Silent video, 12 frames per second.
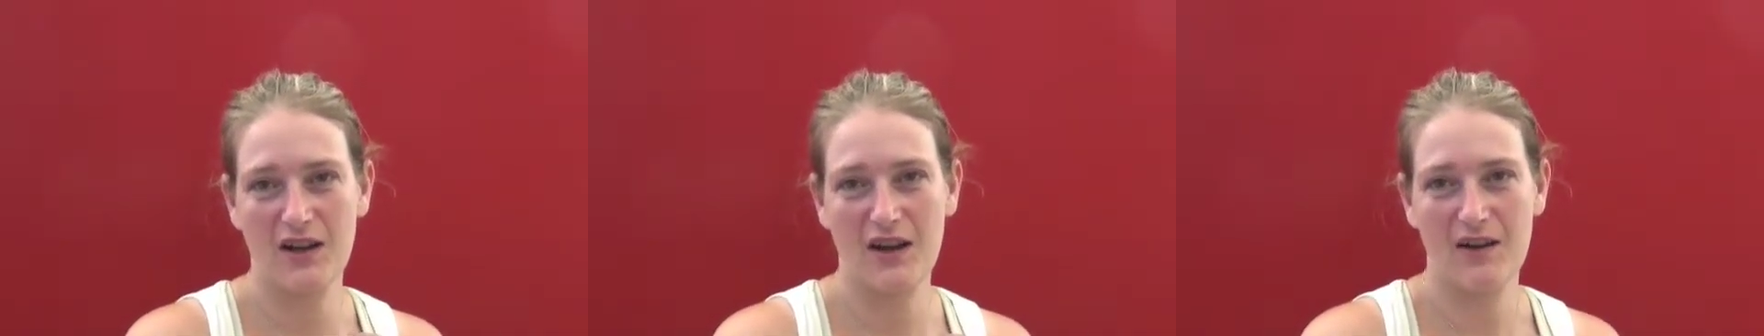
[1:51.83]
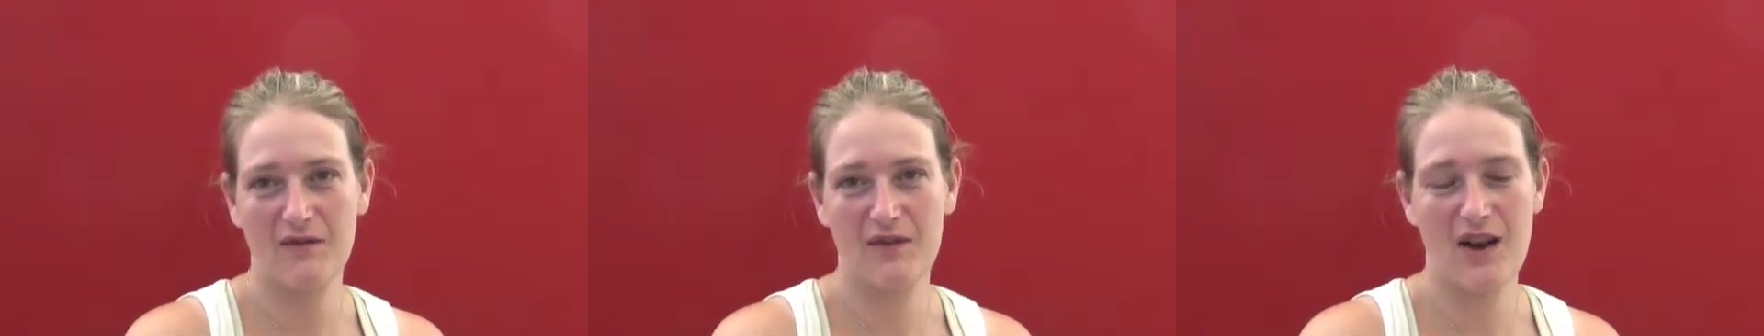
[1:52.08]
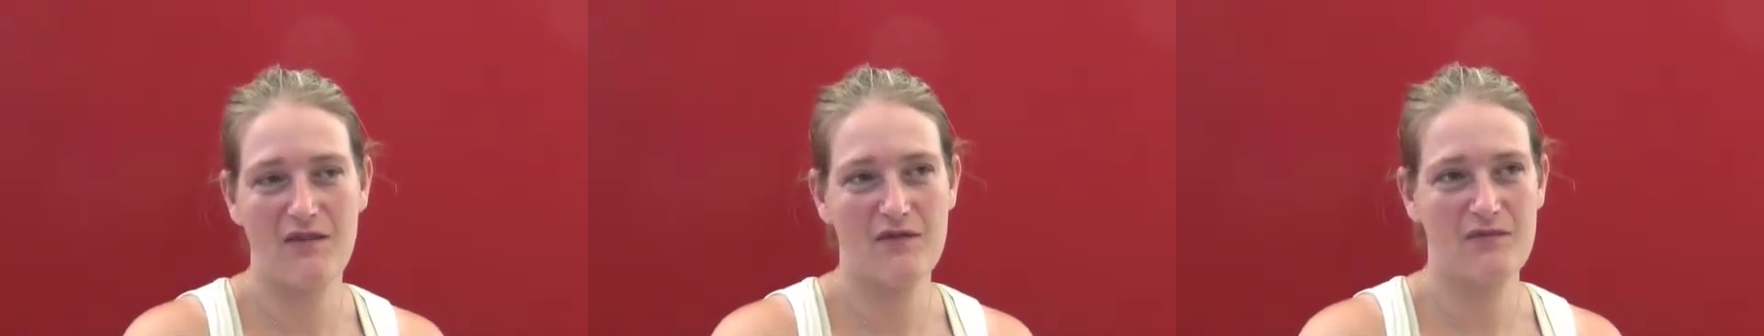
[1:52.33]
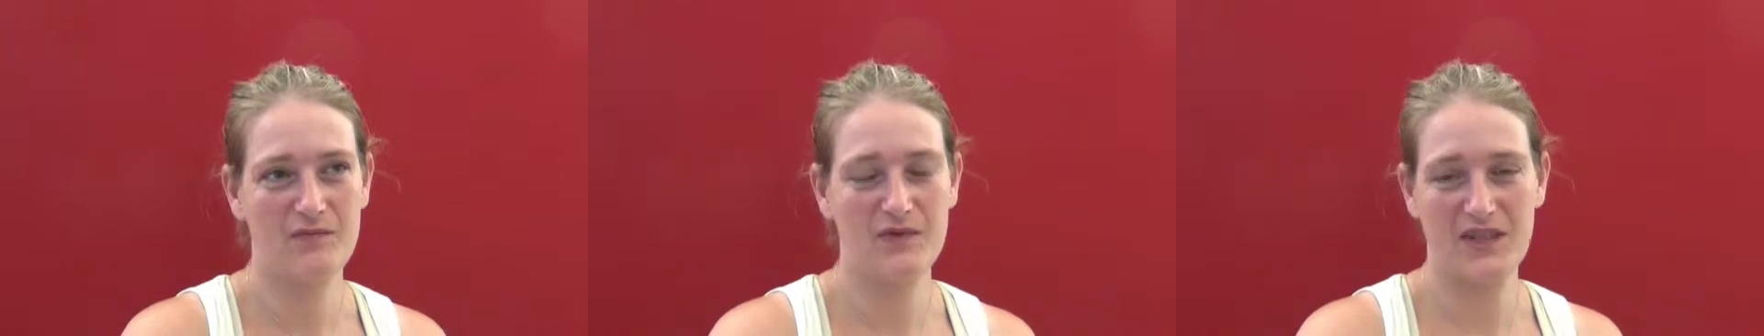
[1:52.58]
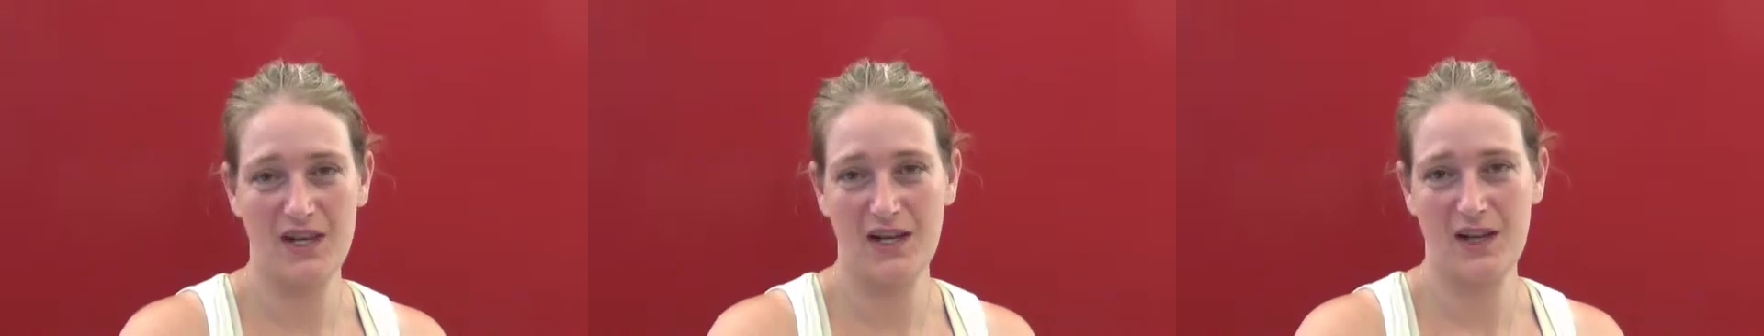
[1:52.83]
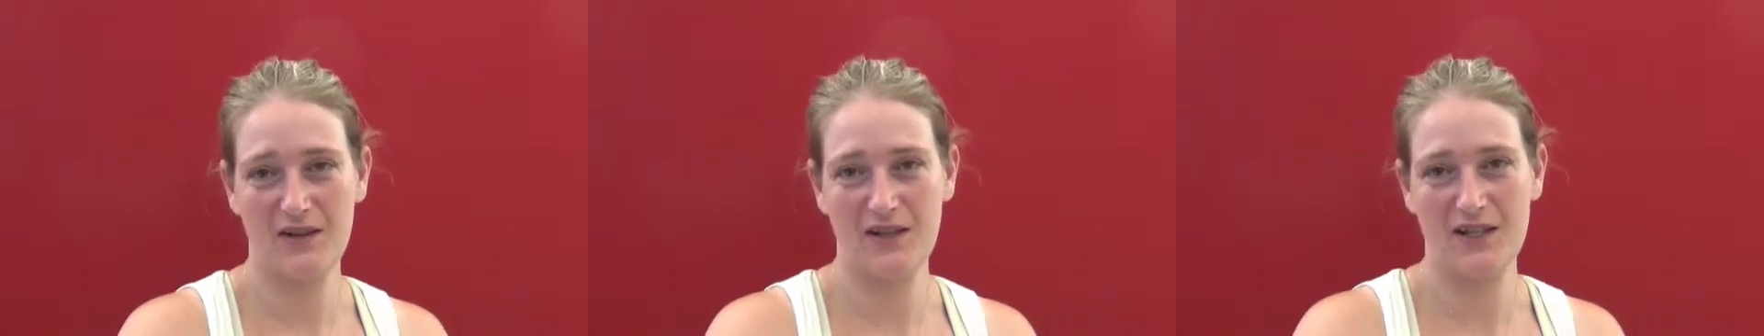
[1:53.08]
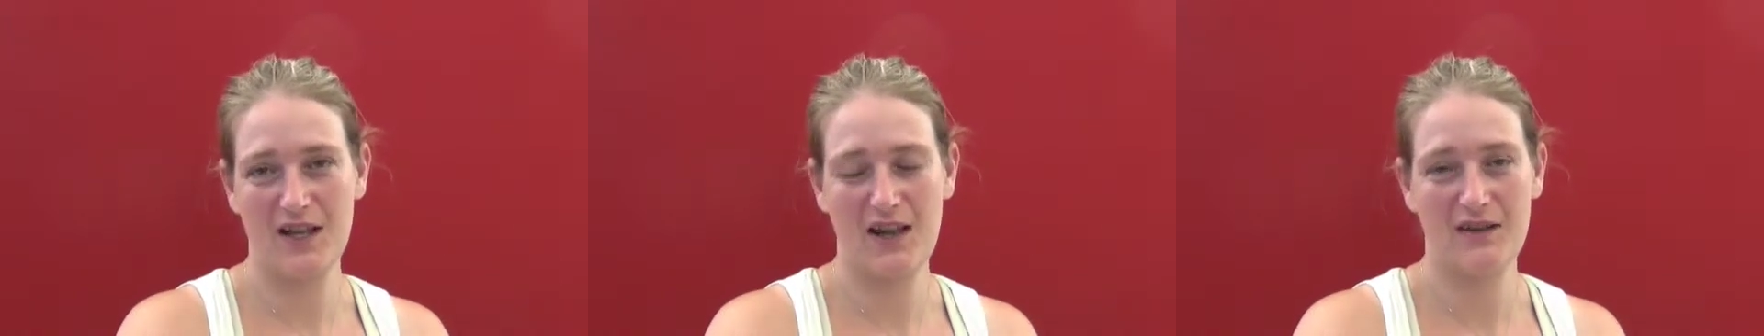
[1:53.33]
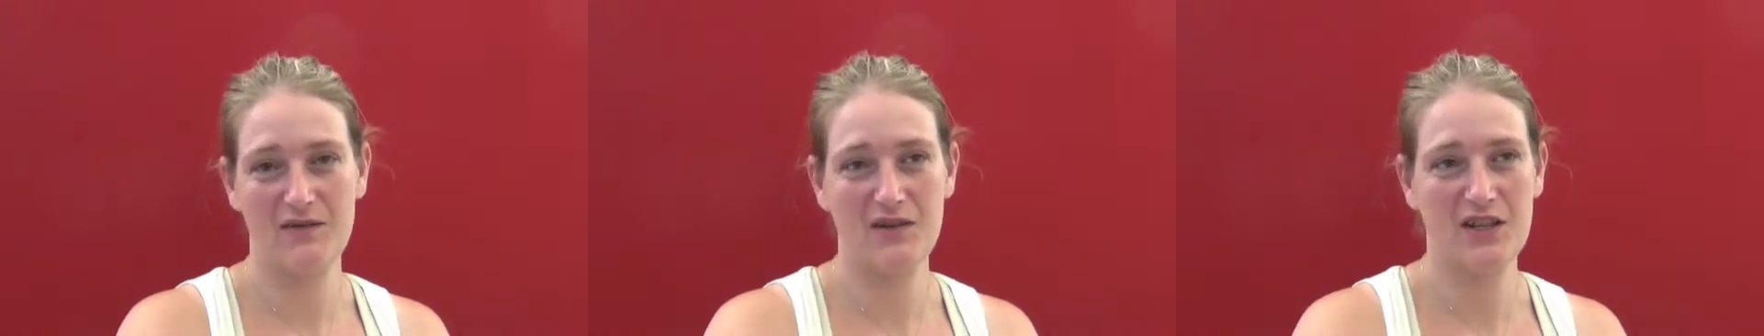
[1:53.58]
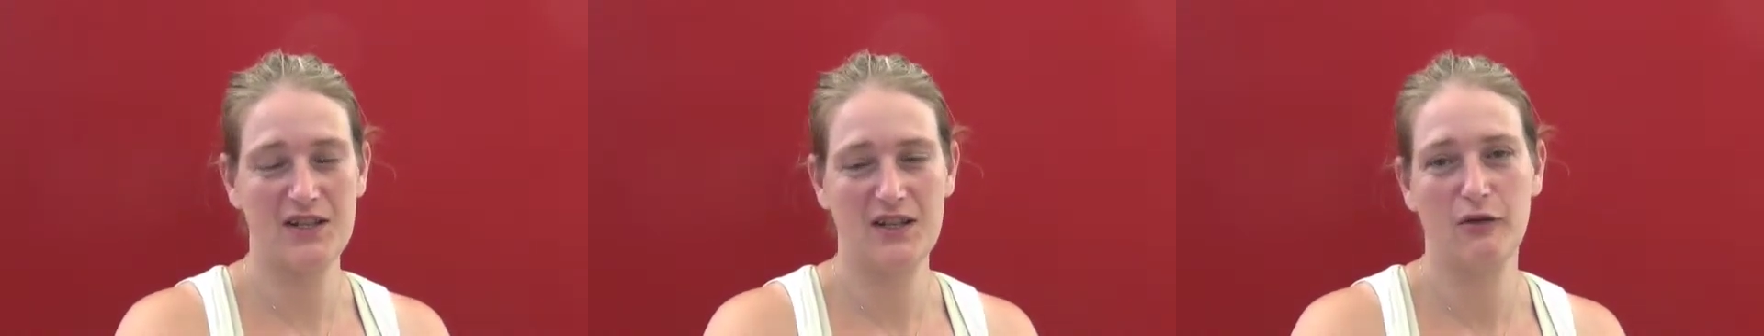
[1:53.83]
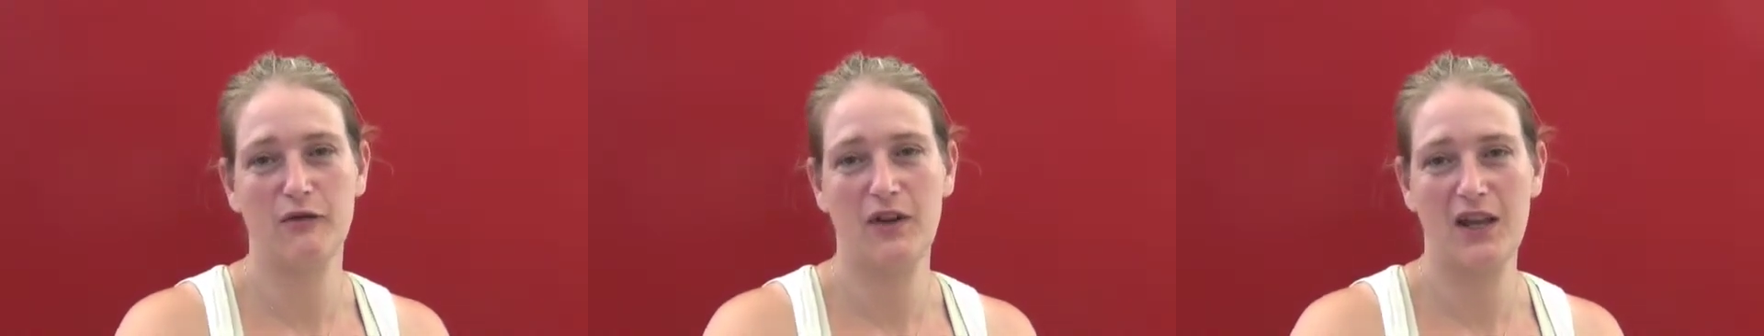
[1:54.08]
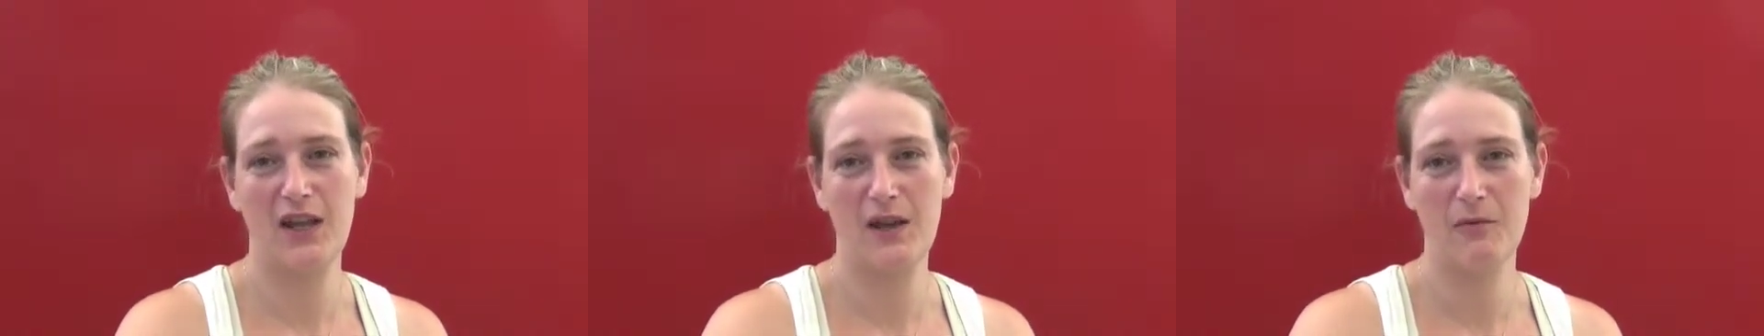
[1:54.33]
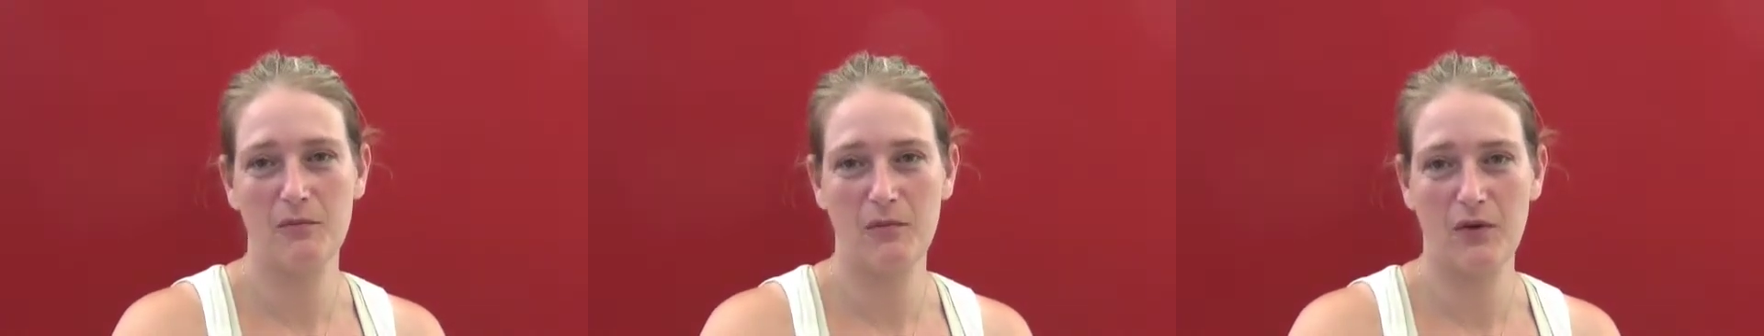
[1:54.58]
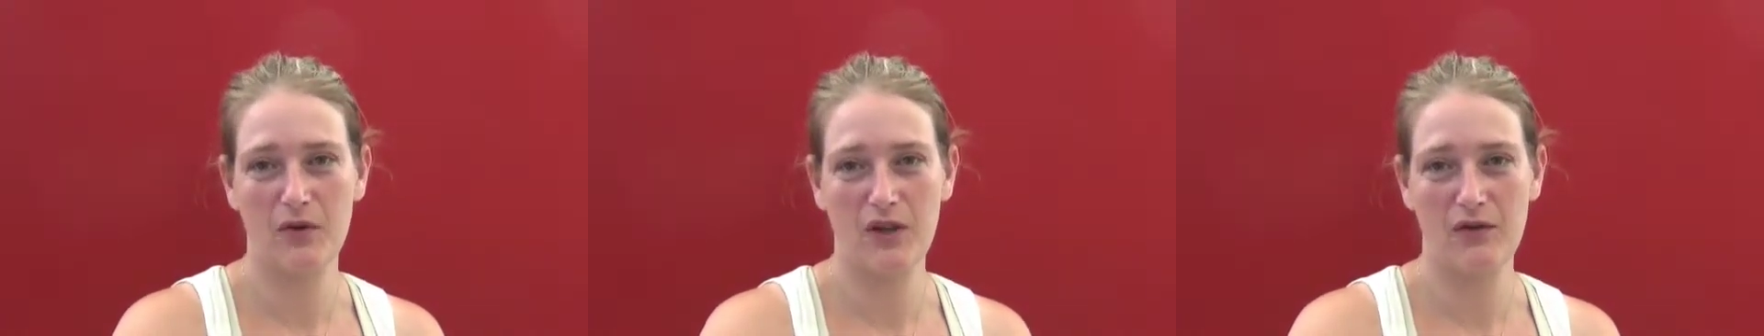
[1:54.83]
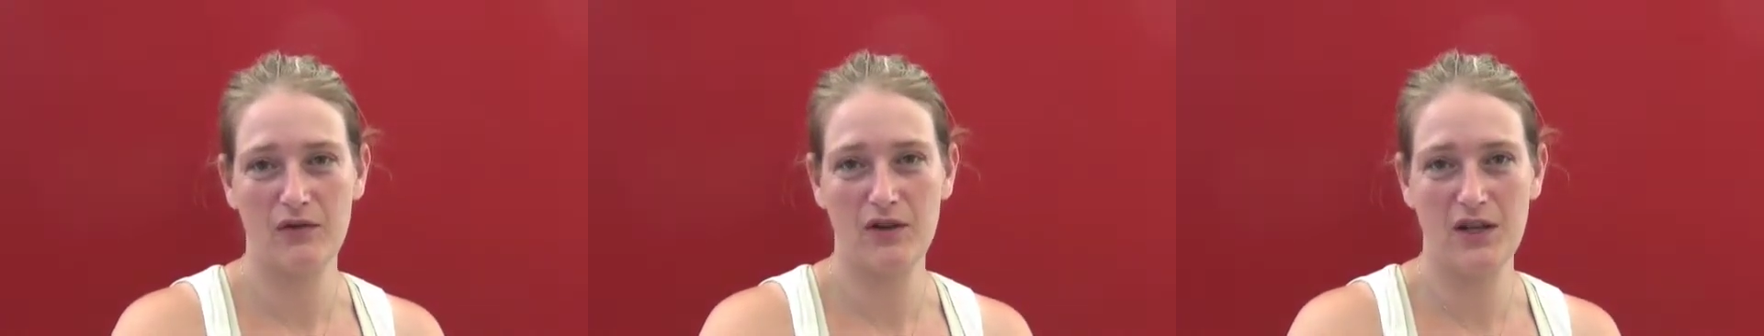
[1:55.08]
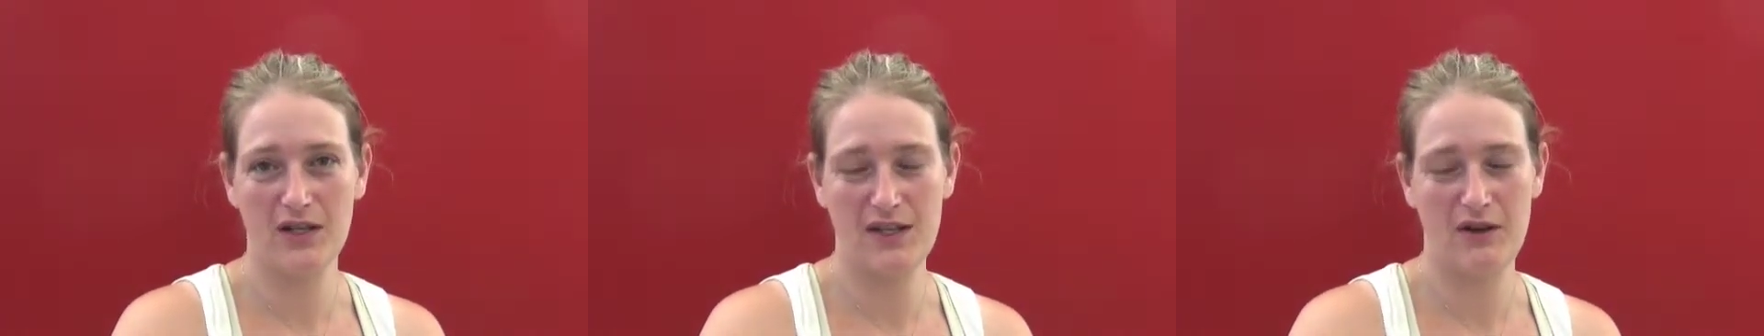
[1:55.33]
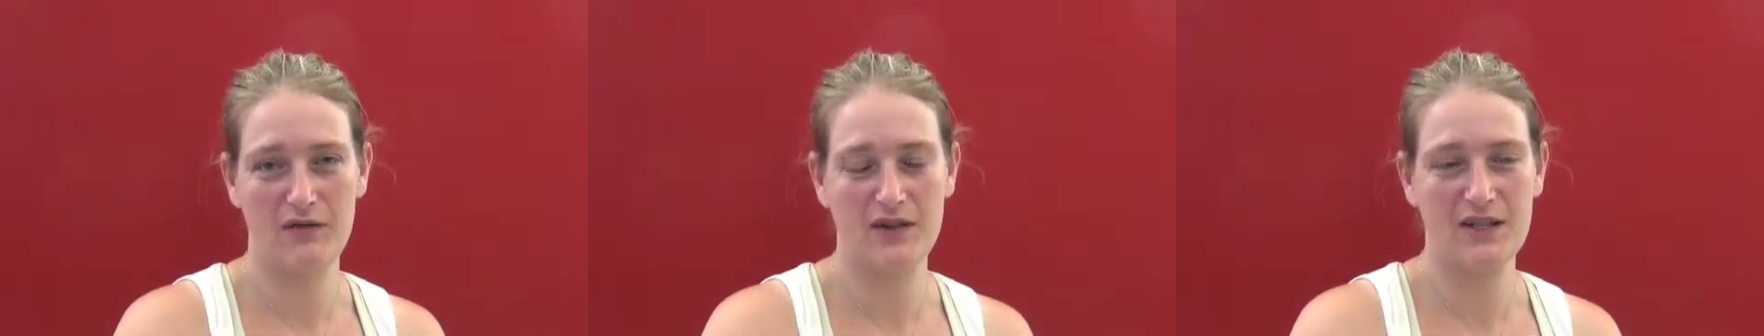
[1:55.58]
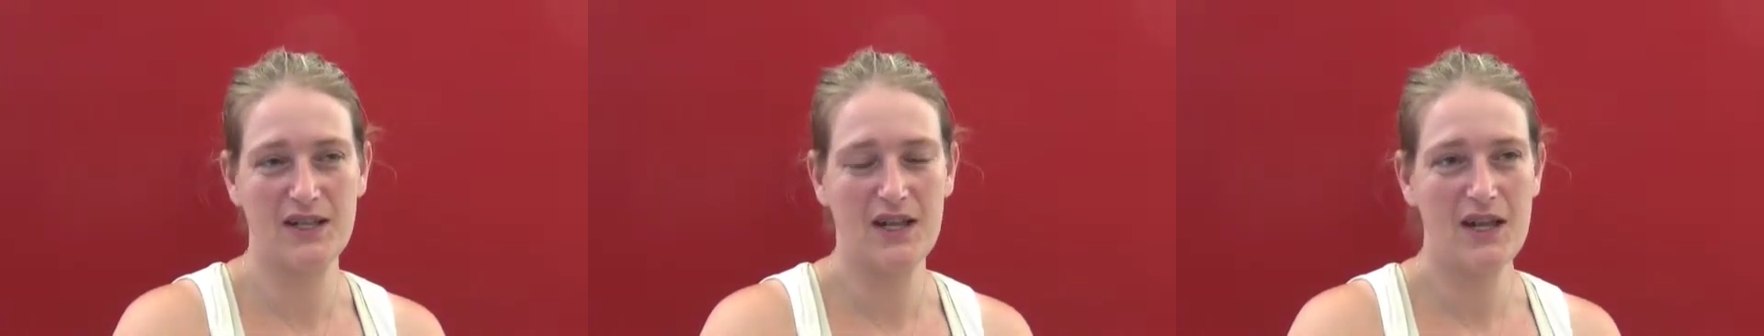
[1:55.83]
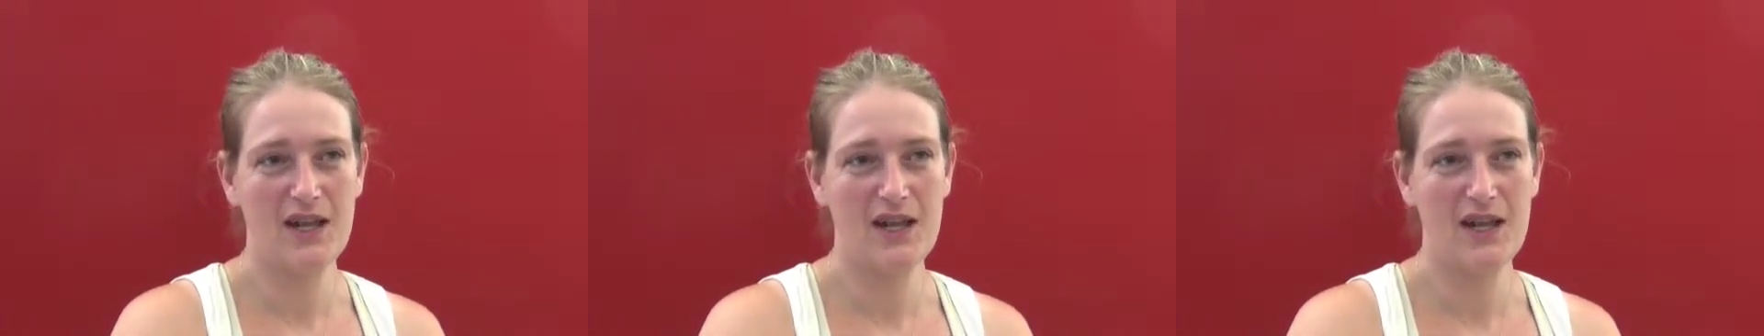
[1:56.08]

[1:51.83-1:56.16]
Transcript: I've never seen it. They said, you're still Vicky, but you're different.